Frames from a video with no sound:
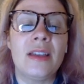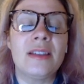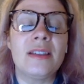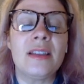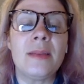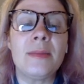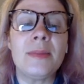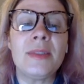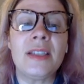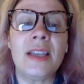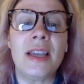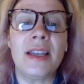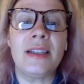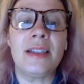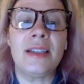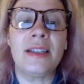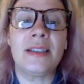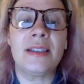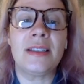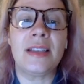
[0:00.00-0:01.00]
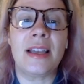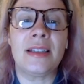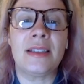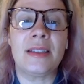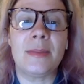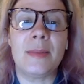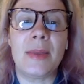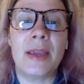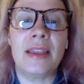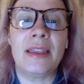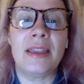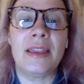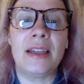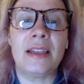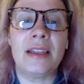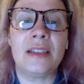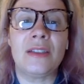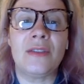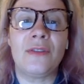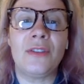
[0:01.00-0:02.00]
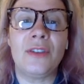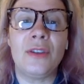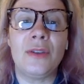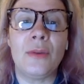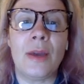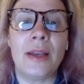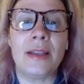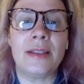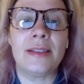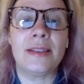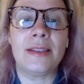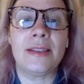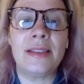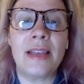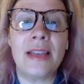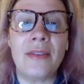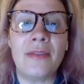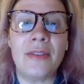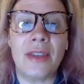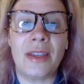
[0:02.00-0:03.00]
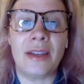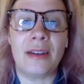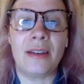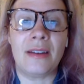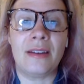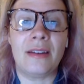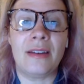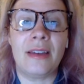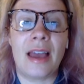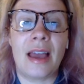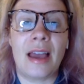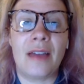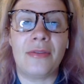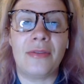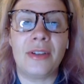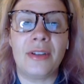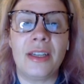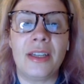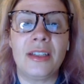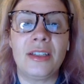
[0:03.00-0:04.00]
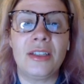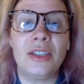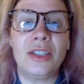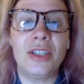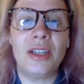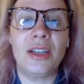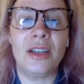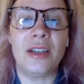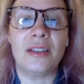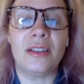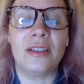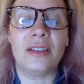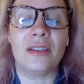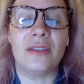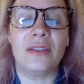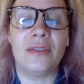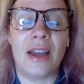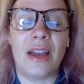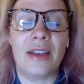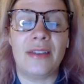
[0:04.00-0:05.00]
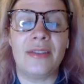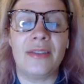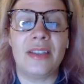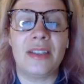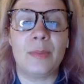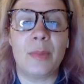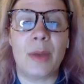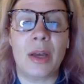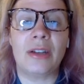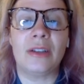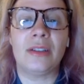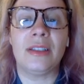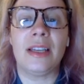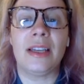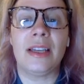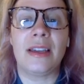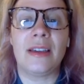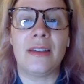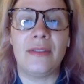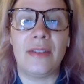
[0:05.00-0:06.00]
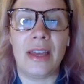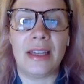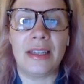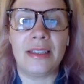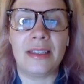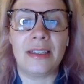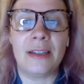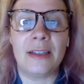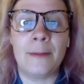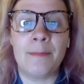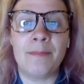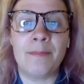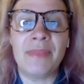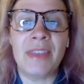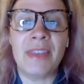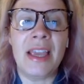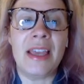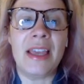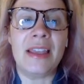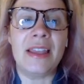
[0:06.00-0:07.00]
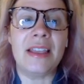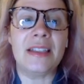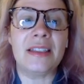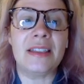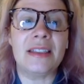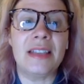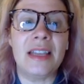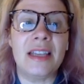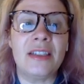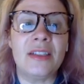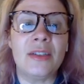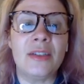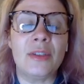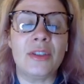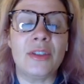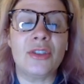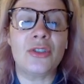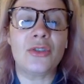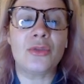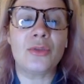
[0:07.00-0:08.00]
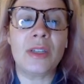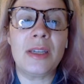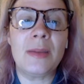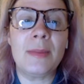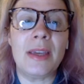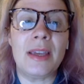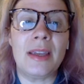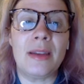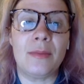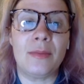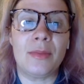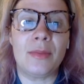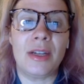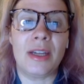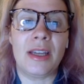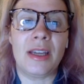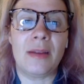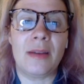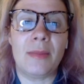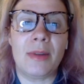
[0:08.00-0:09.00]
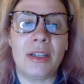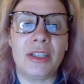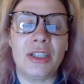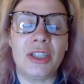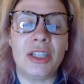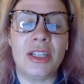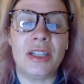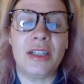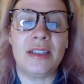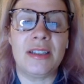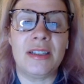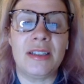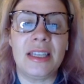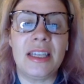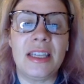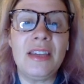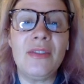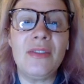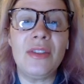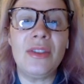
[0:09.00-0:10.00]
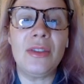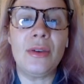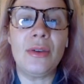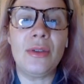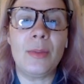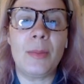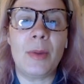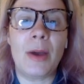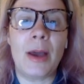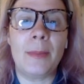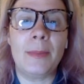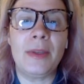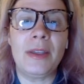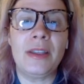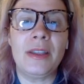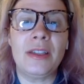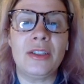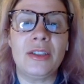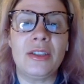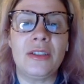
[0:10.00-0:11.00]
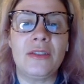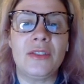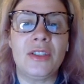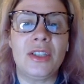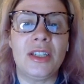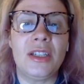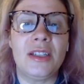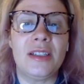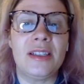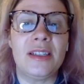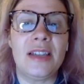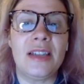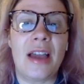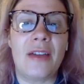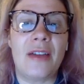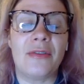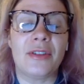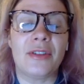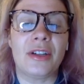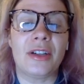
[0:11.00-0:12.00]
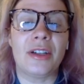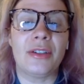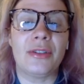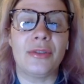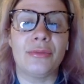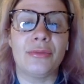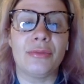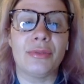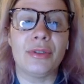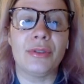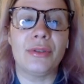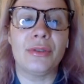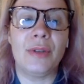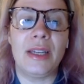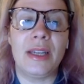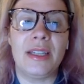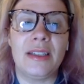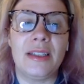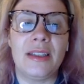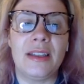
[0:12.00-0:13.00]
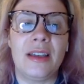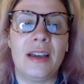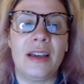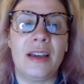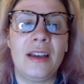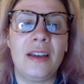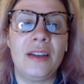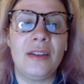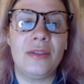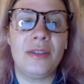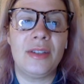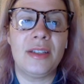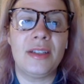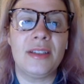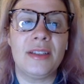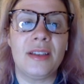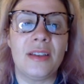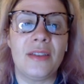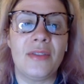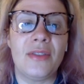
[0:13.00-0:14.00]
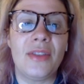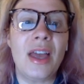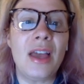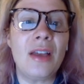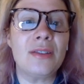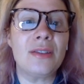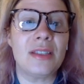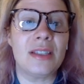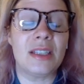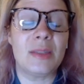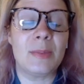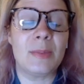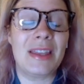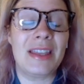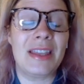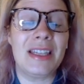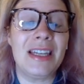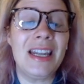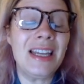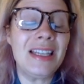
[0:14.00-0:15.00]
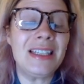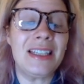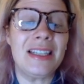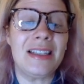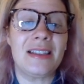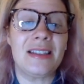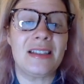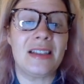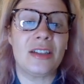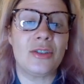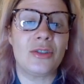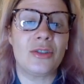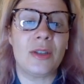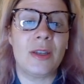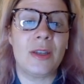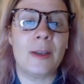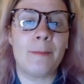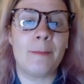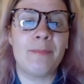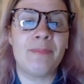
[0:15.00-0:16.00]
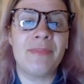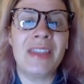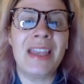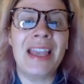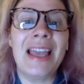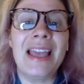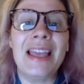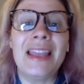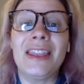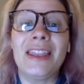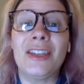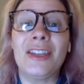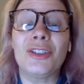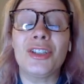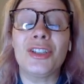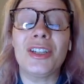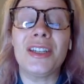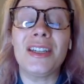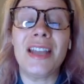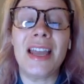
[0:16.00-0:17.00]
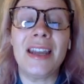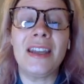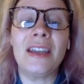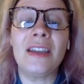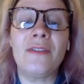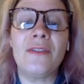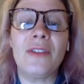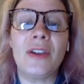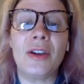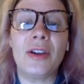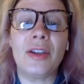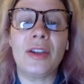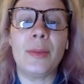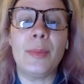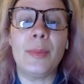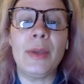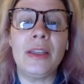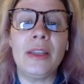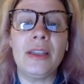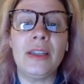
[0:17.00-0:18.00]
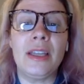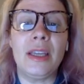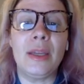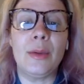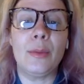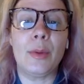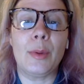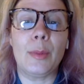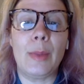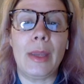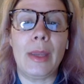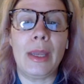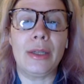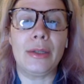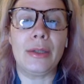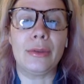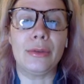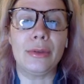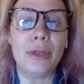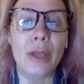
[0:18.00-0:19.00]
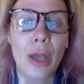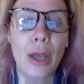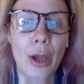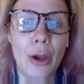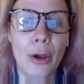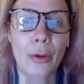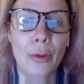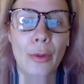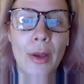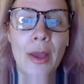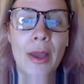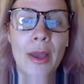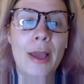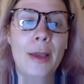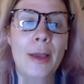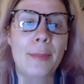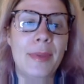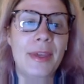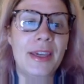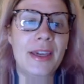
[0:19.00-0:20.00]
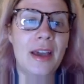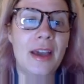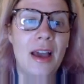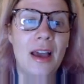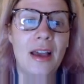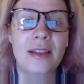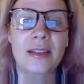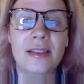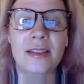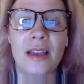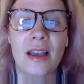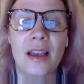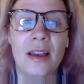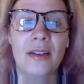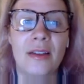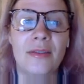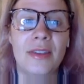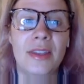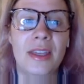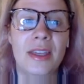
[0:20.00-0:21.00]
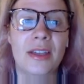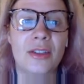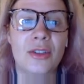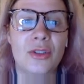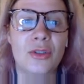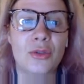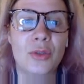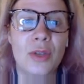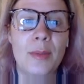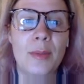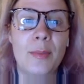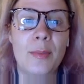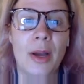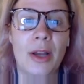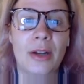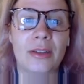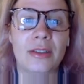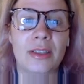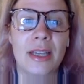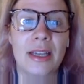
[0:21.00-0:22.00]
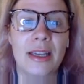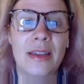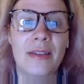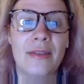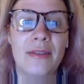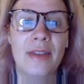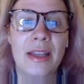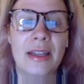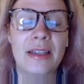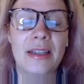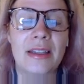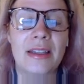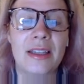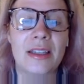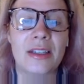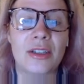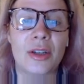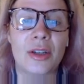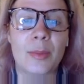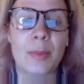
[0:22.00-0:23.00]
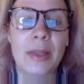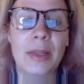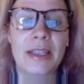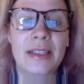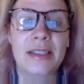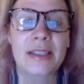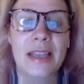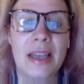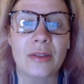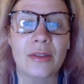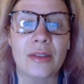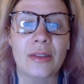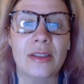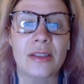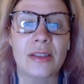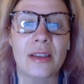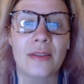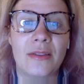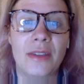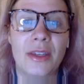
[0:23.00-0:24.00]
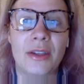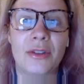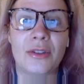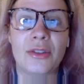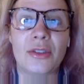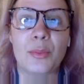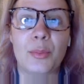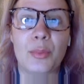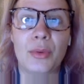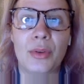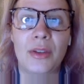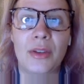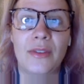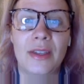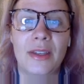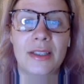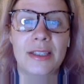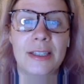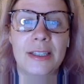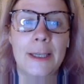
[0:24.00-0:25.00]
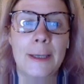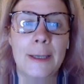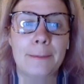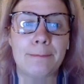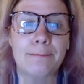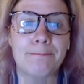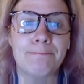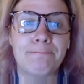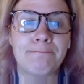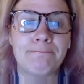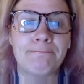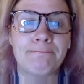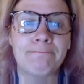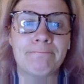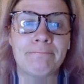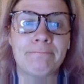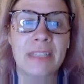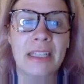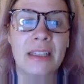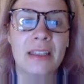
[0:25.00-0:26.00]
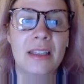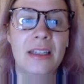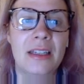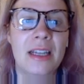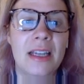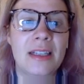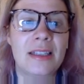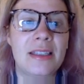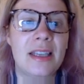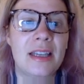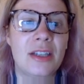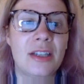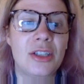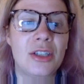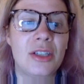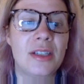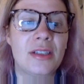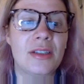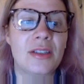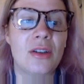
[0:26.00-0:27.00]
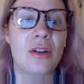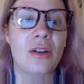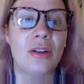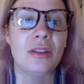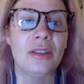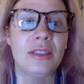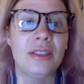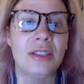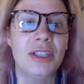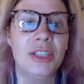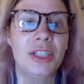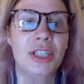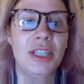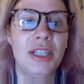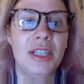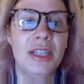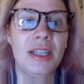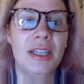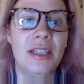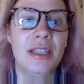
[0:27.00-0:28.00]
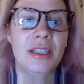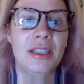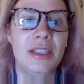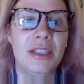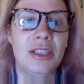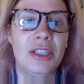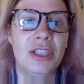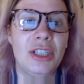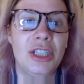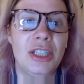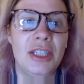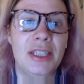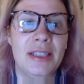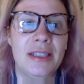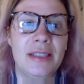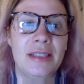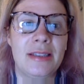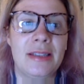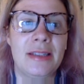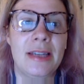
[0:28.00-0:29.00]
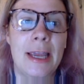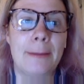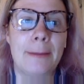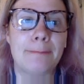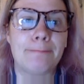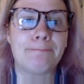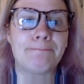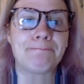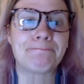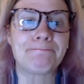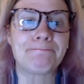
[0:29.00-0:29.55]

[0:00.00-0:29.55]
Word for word: Some scientists estimate that as few as seven African cheetahs survived this bottleneck event. This led to extreme inbreeding among cheetahs, even though the population of cheetahs in Africa grew into the hundreds of thousands by the 19th century their genetic variability remained low because of the extreme bottleneck event that took place thousands of years previously. The next section is called Cheetah Genes Today.